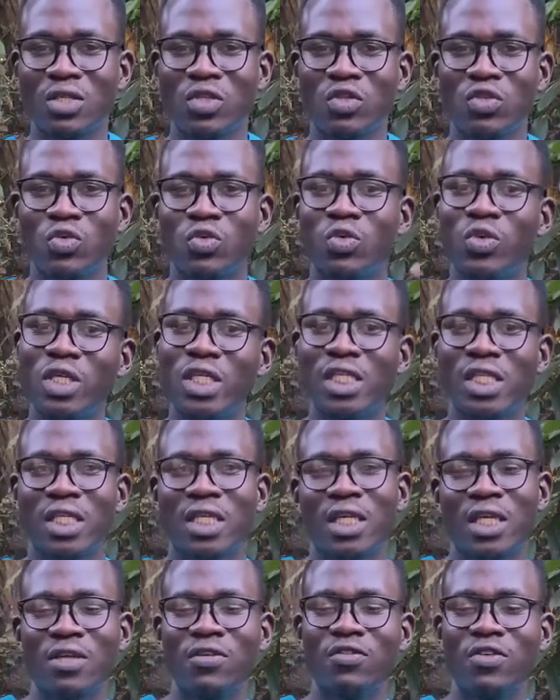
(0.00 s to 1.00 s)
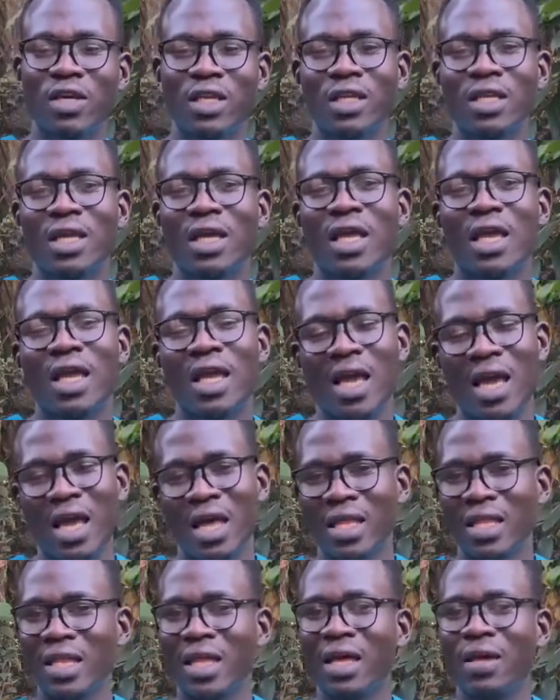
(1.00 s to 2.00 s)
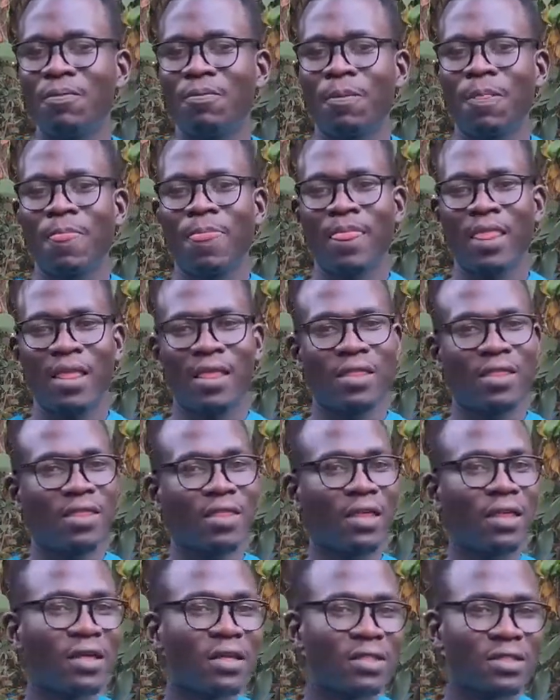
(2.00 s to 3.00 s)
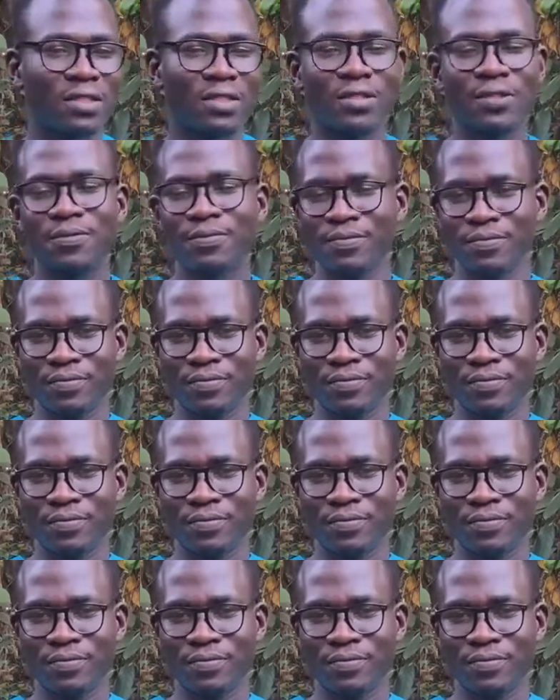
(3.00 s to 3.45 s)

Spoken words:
you risk even other things.